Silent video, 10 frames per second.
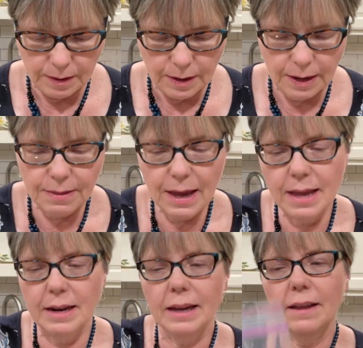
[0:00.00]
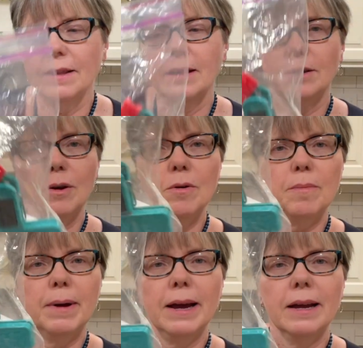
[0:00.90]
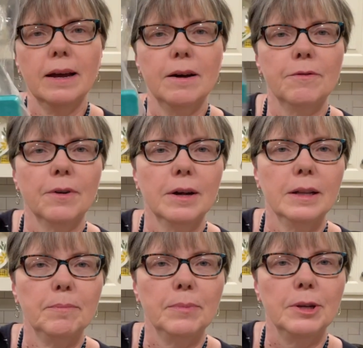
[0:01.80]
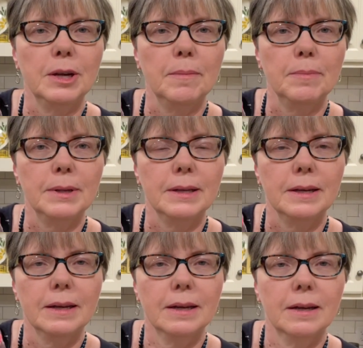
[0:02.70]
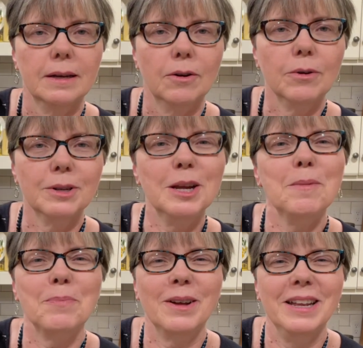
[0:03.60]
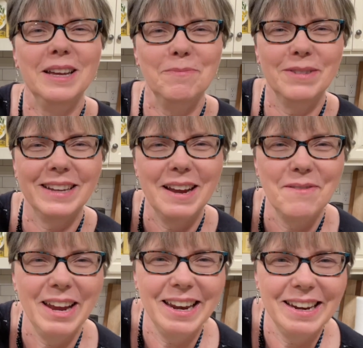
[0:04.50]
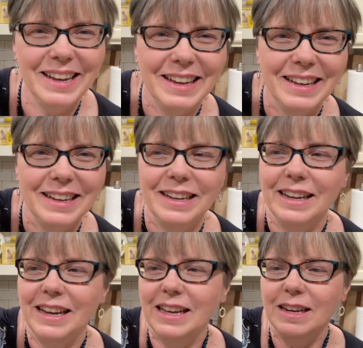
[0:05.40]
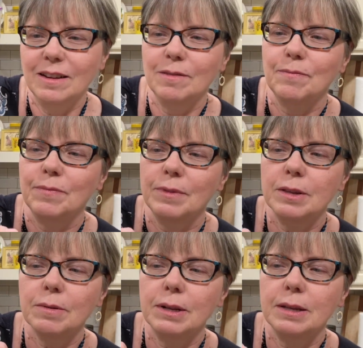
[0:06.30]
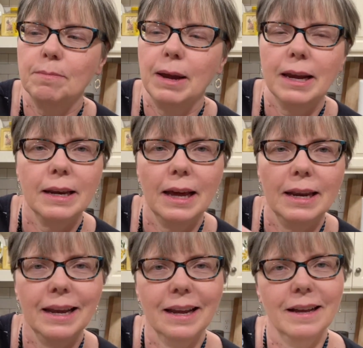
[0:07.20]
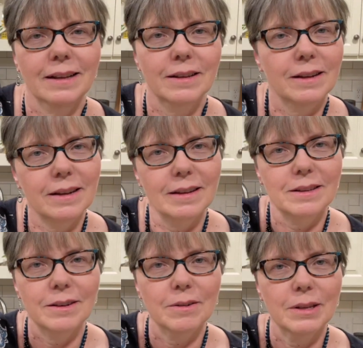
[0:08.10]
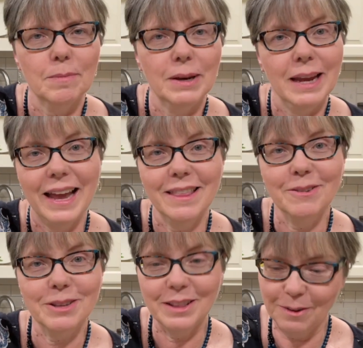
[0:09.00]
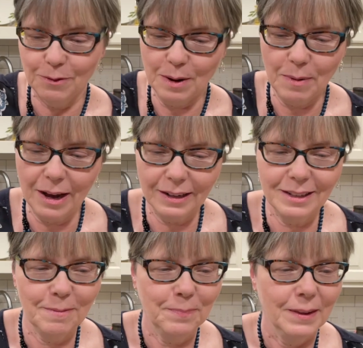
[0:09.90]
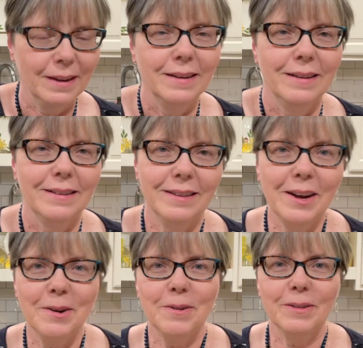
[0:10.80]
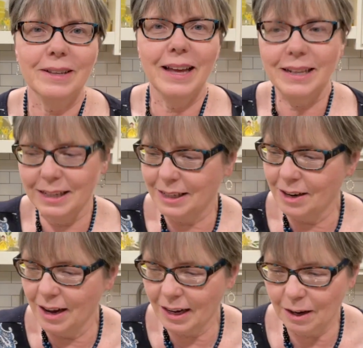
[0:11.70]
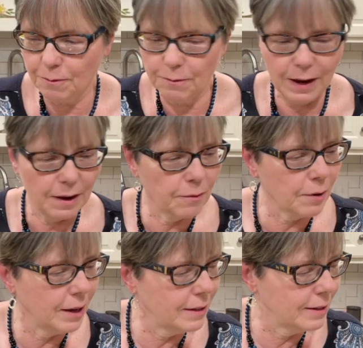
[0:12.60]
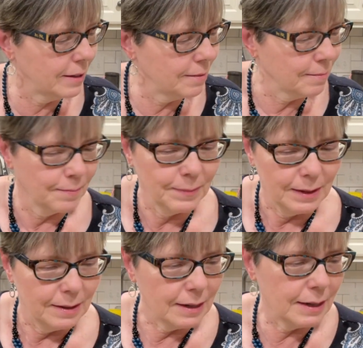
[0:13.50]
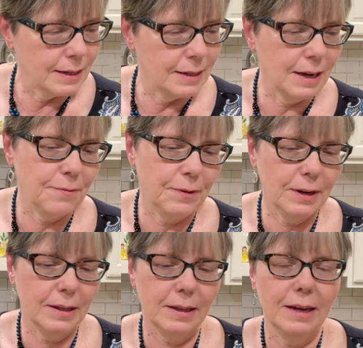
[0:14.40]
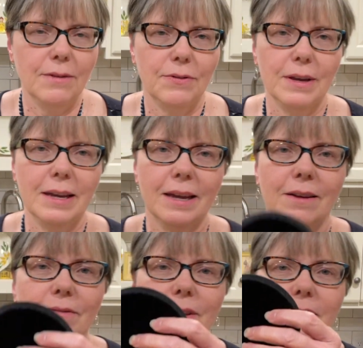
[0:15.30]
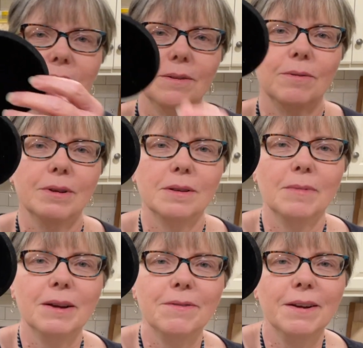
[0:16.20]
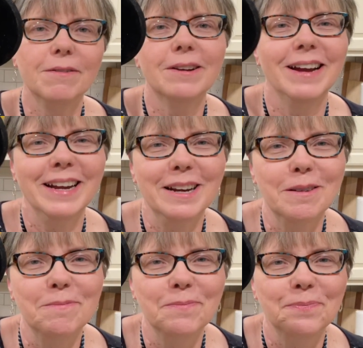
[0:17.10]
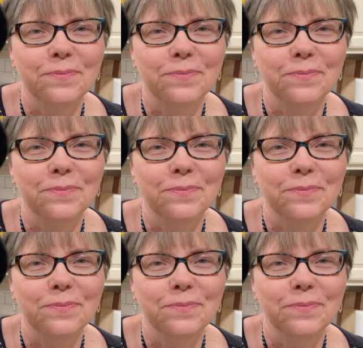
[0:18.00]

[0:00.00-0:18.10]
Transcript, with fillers: And then I got this whole bag of clip chips or chip clips, I mean, and this one's magnetic. So somebody had those in the free box. So let's talk favorites. I definitely think this was my favorite item.